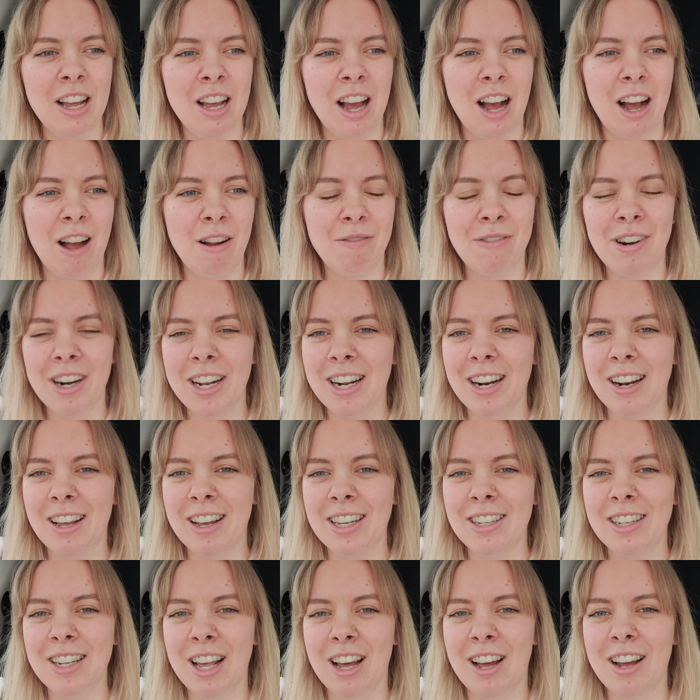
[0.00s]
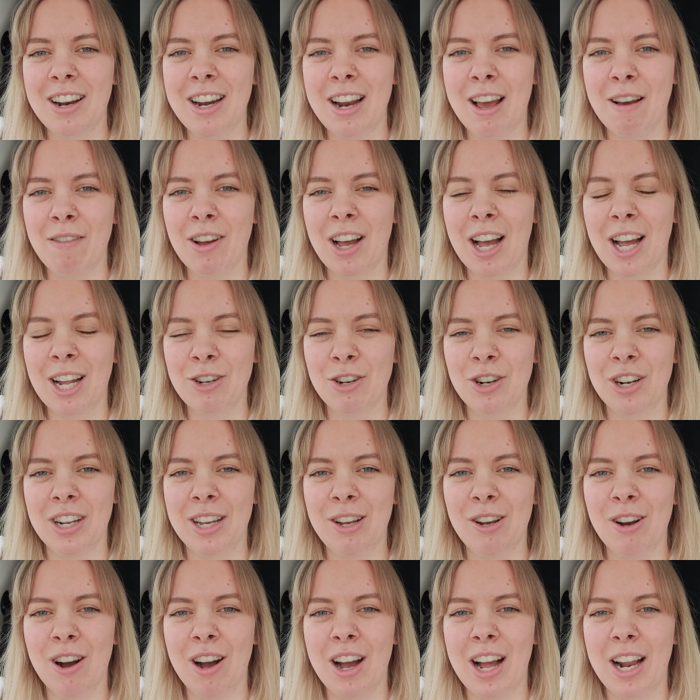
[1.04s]
I realised that I never actually
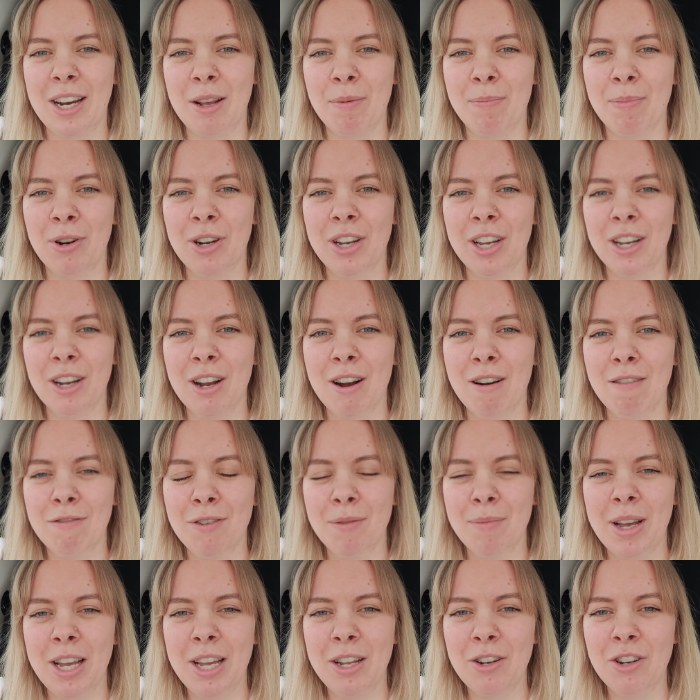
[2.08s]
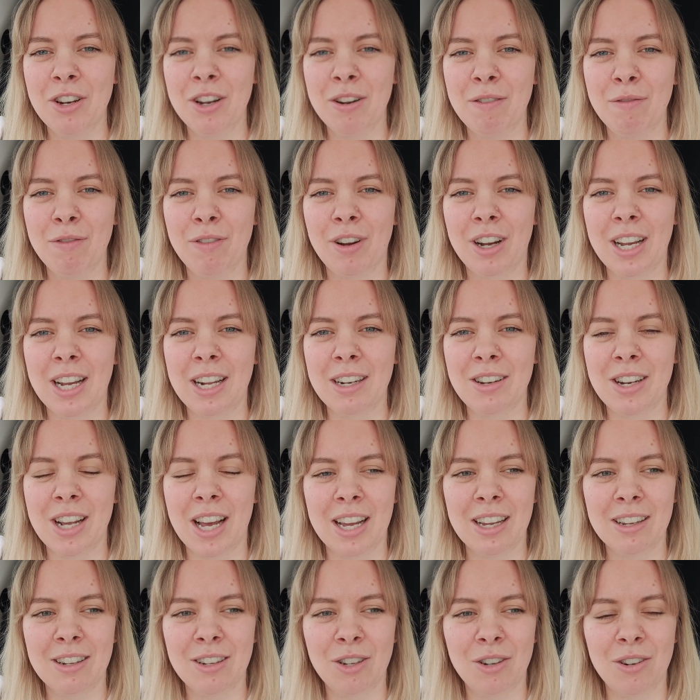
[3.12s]
got any booking confirmation via
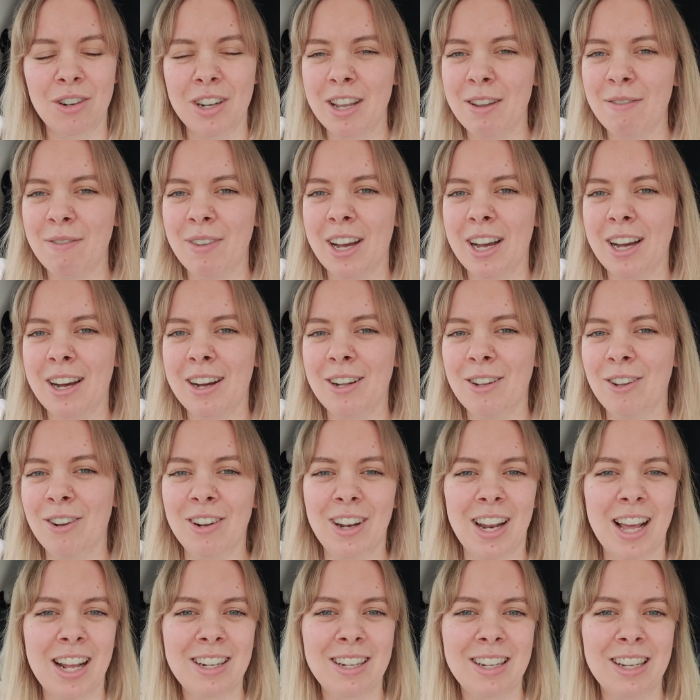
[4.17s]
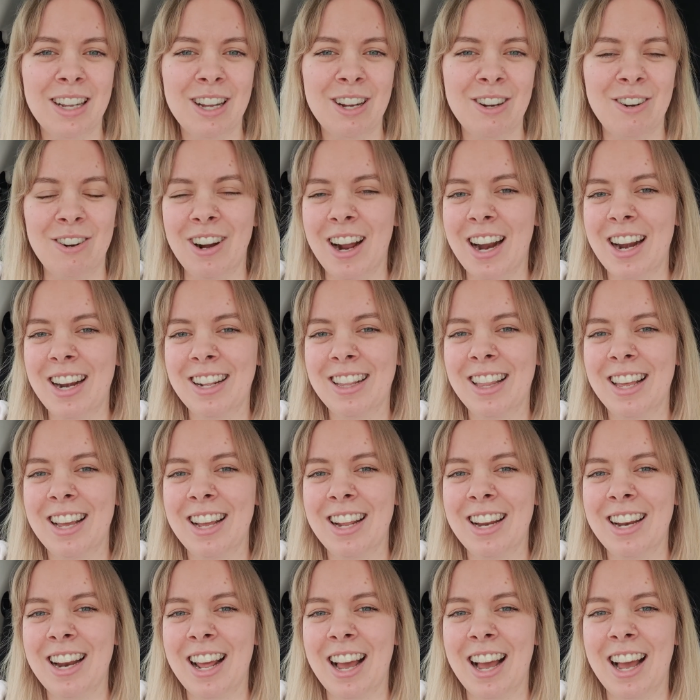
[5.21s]
text or email or letter or
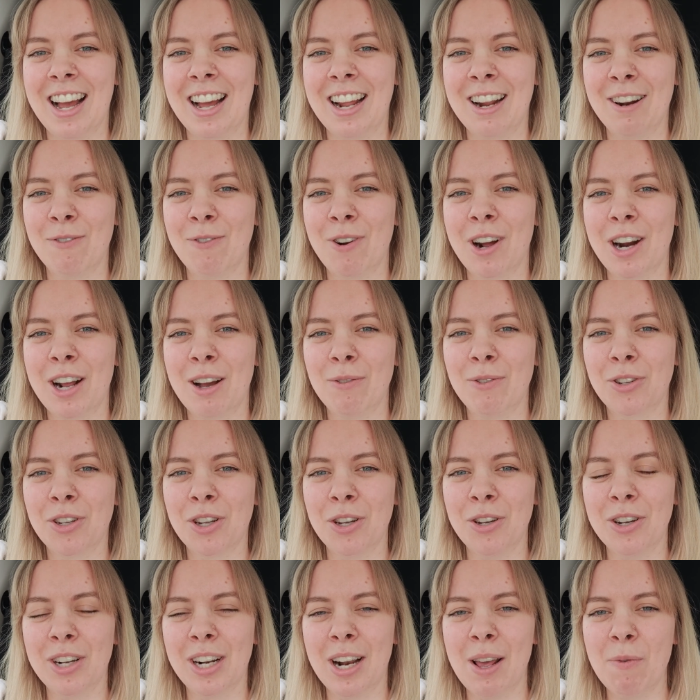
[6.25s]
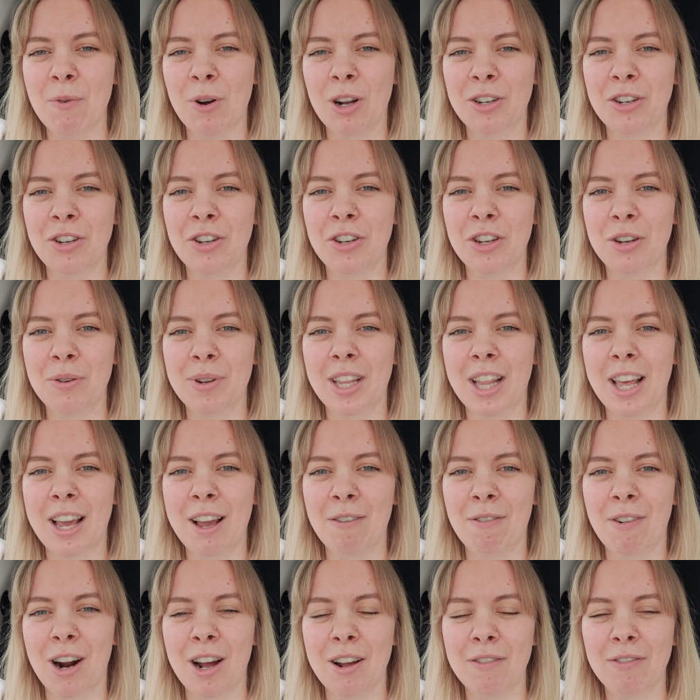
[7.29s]
anything, and when I was googling what to do when they
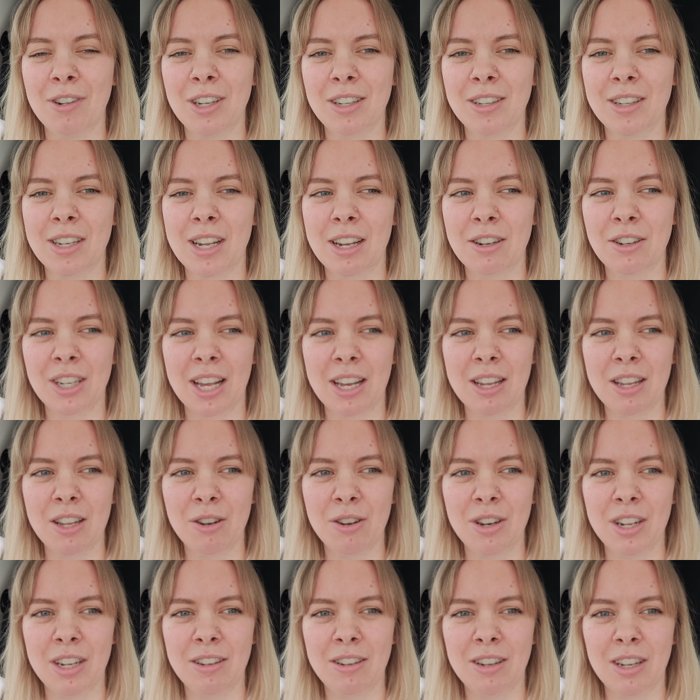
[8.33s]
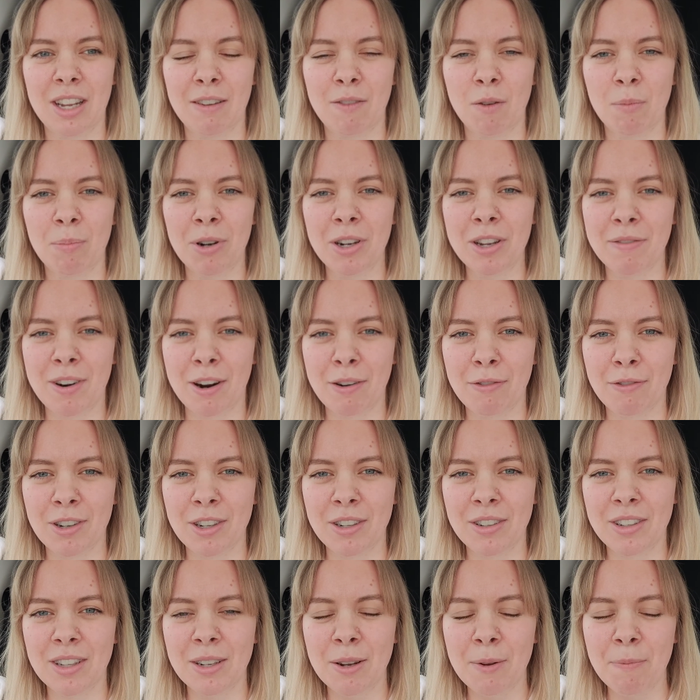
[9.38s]
arrive, it says that you need to give a booking
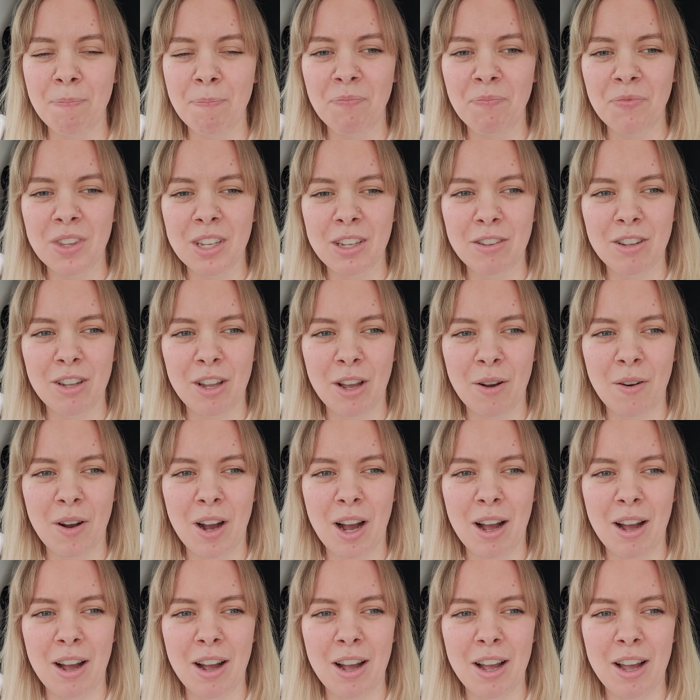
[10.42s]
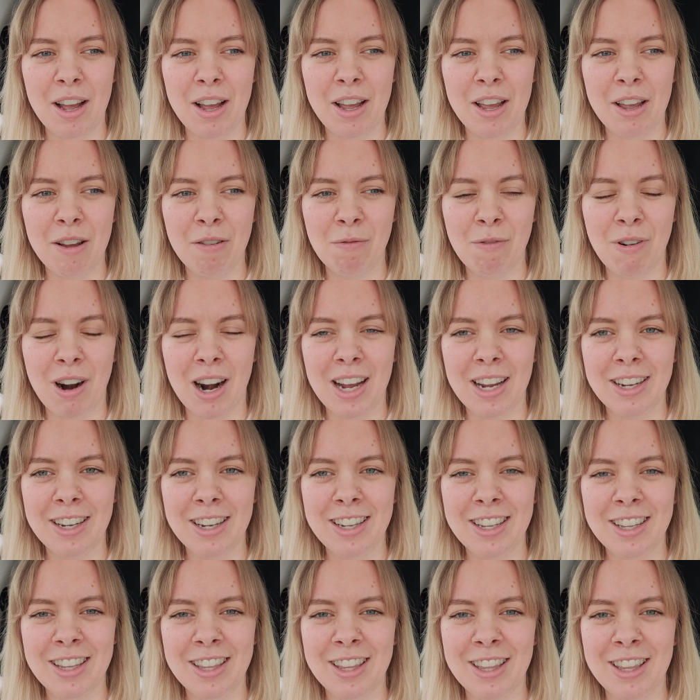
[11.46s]
reference. So I rang
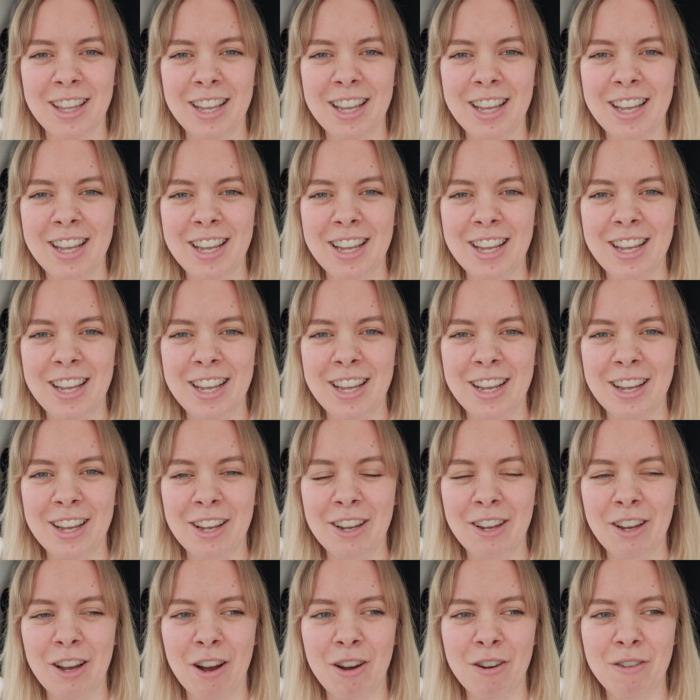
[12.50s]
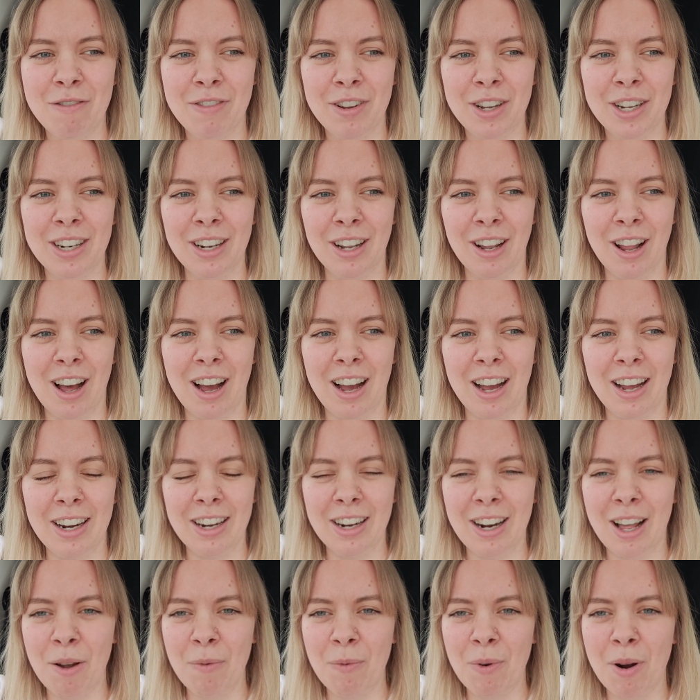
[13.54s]
the COVID line,
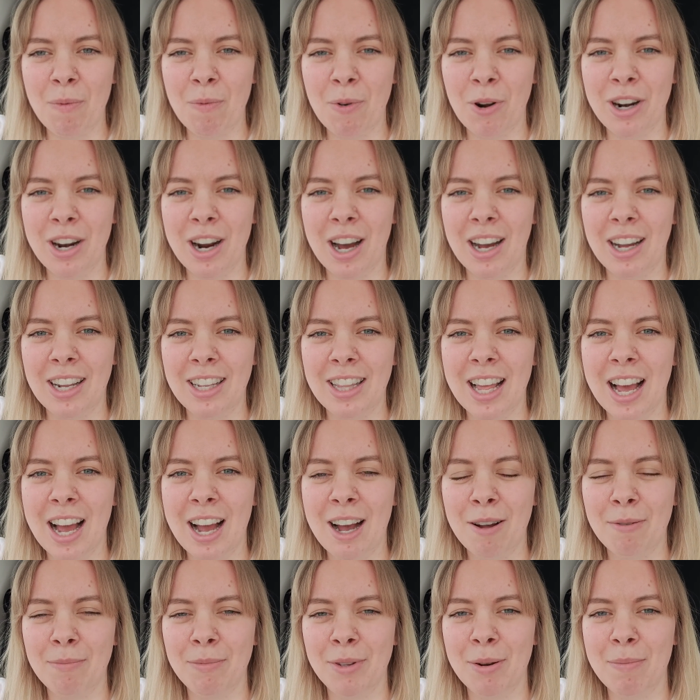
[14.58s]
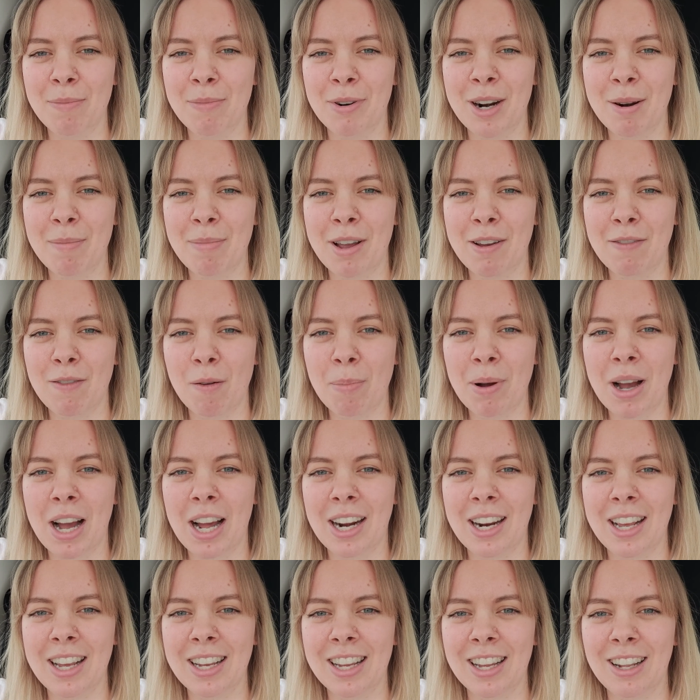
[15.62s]
like 119, the help number, in a bit of a
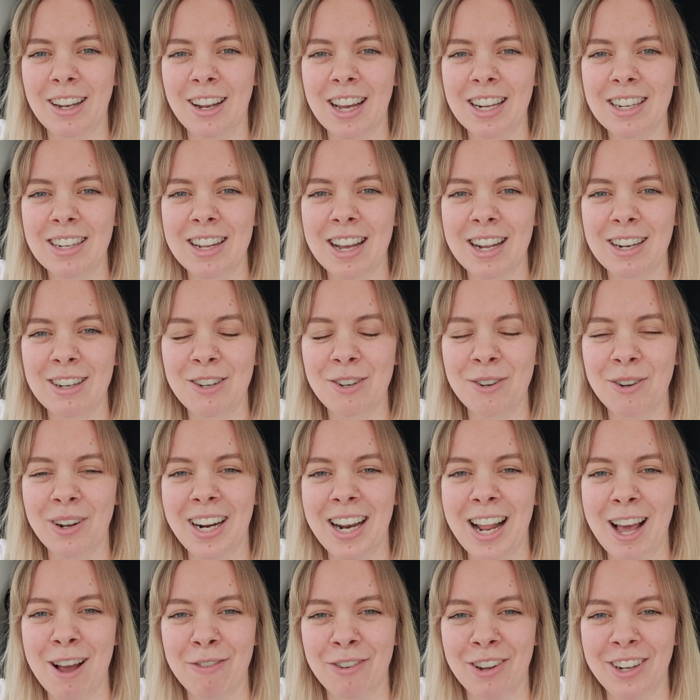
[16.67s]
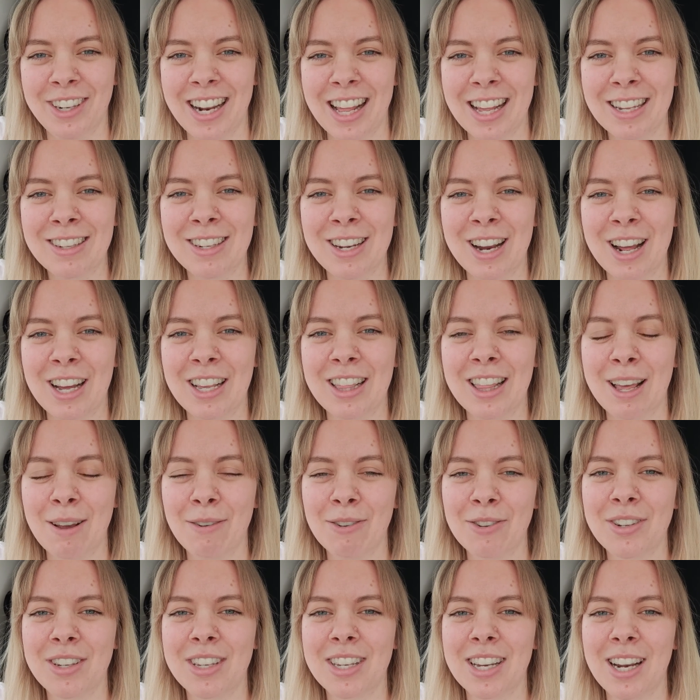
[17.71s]
panic at like 10 to 11 last night, and they were
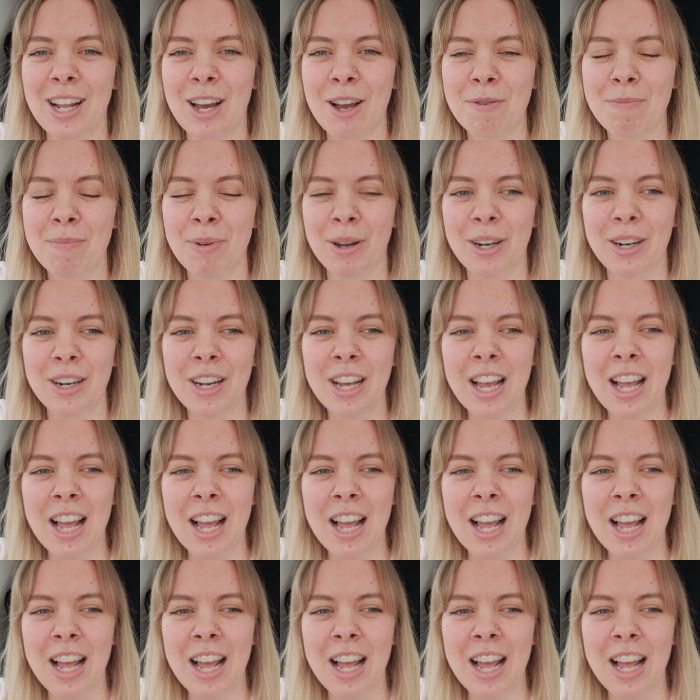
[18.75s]
still open.